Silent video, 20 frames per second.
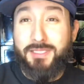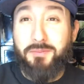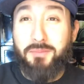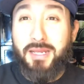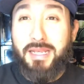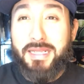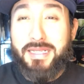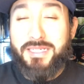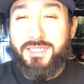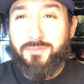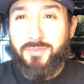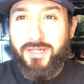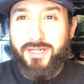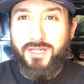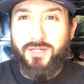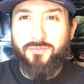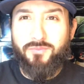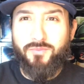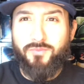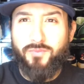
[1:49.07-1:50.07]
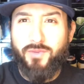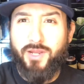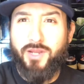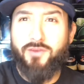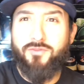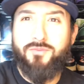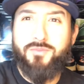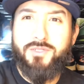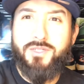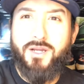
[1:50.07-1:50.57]
my latest pickup here
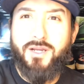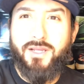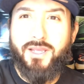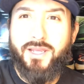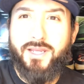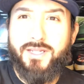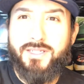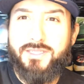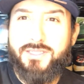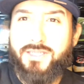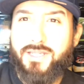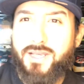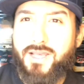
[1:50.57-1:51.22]
from StockX.